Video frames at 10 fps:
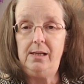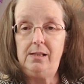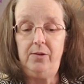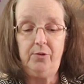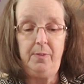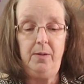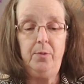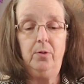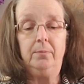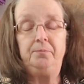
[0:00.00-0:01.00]
easy for
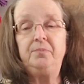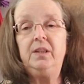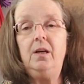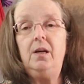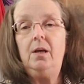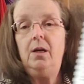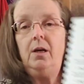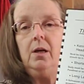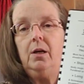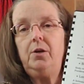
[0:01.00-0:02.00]
people.
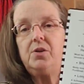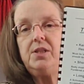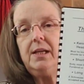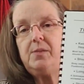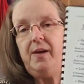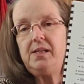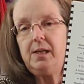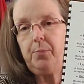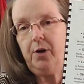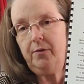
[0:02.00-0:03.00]
Your 6
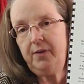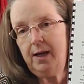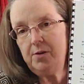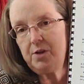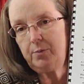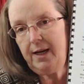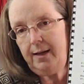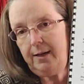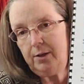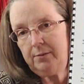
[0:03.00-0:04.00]
basic profiles are right
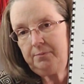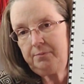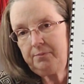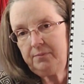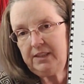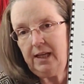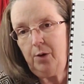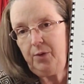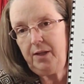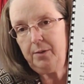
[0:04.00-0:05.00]
here, and
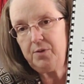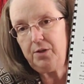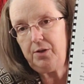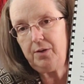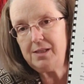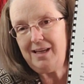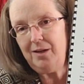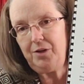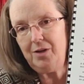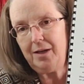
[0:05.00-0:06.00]
I'll read them to you because I
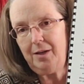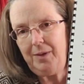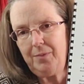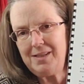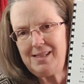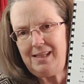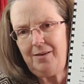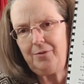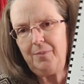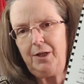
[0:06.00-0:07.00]
know you're not going to be able to see
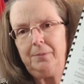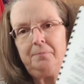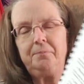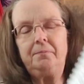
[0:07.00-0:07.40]
it from there.